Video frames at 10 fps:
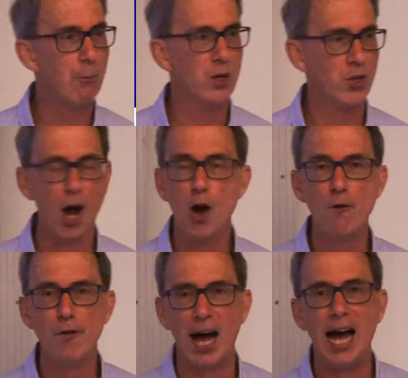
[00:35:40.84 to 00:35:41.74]
it was
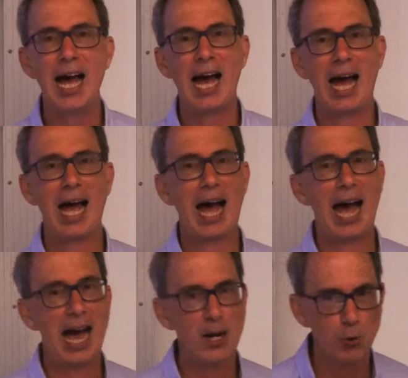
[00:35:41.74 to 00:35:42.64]
over
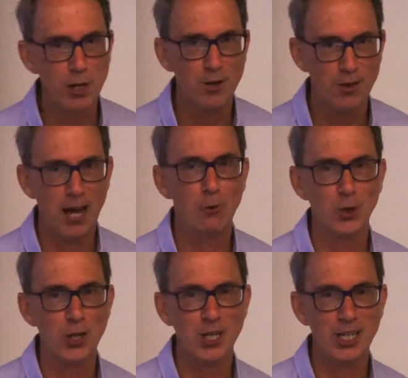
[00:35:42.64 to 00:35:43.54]
one hundred
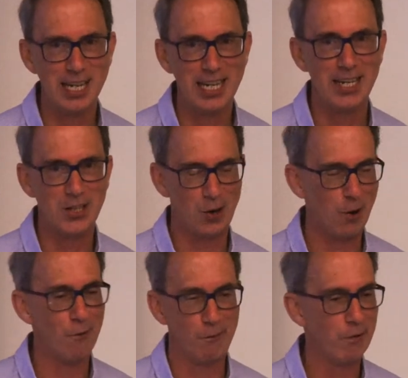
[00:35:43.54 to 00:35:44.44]
thousand years
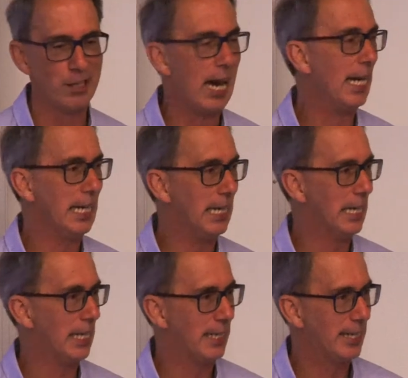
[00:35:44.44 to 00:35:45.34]
of daily
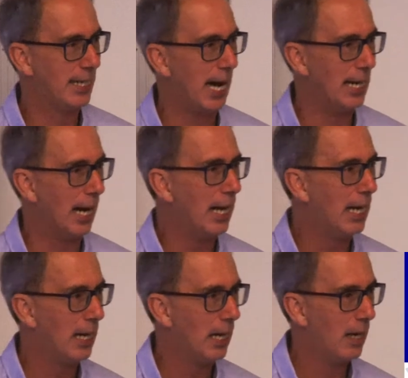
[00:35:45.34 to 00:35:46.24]
data.
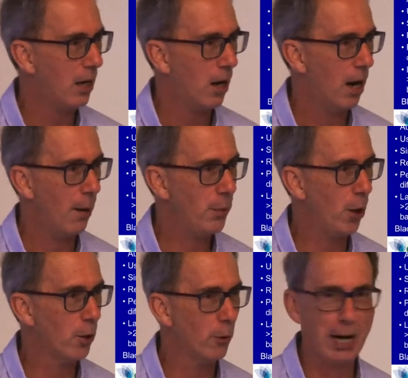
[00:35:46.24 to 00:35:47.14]
I'm
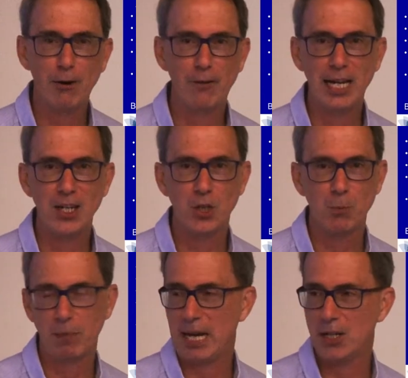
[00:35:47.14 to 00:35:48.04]
not aware of any
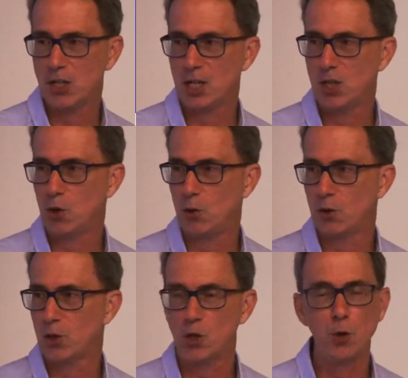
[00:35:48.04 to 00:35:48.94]
PhD
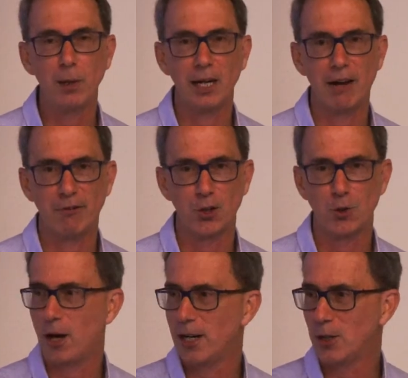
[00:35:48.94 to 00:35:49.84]
student stupid enough to
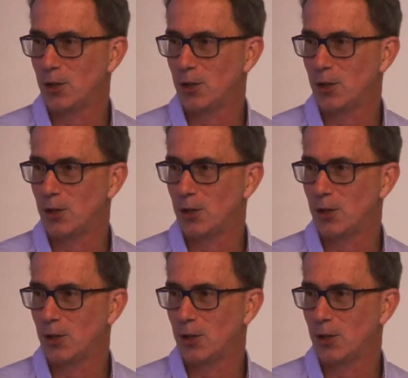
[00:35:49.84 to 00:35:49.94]
try to